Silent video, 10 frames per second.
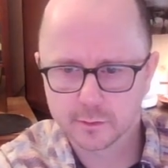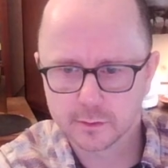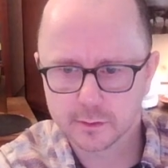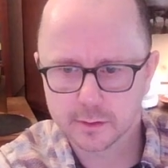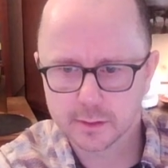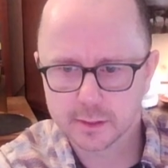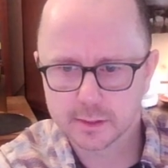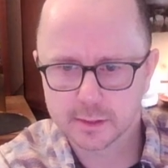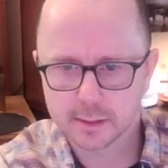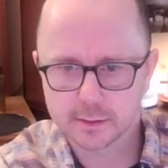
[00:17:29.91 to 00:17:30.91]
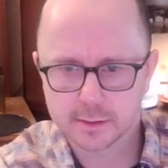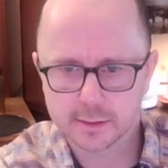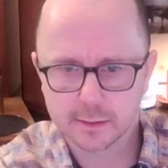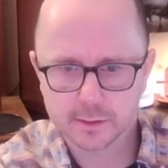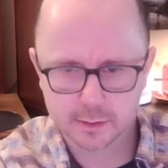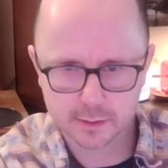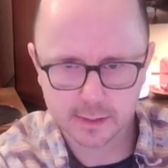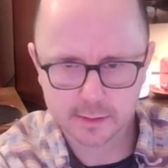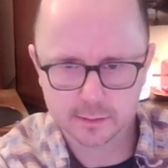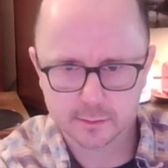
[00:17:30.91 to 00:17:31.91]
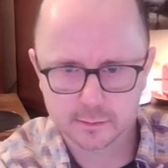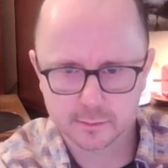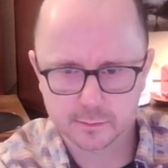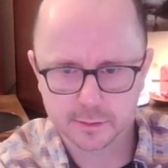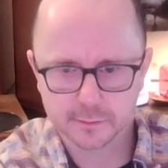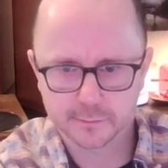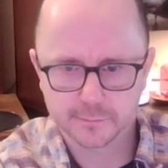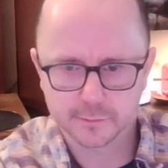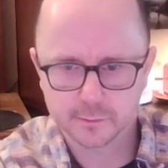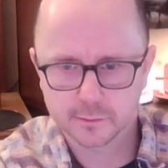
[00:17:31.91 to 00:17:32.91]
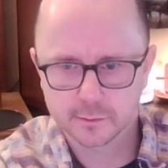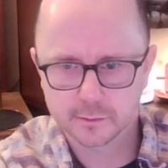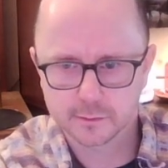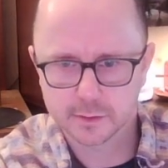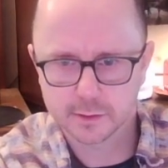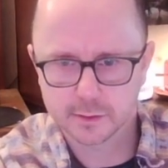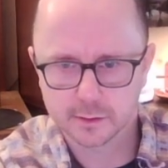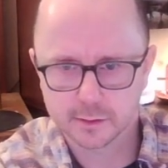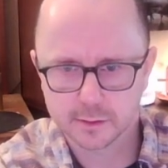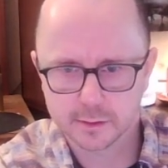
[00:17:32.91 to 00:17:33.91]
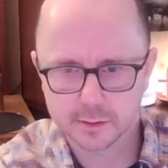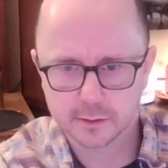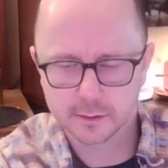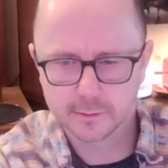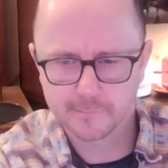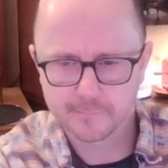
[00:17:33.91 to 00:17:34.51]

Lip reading: This cell is the same as this one, so that's a 3 or a 4. It's not determined though.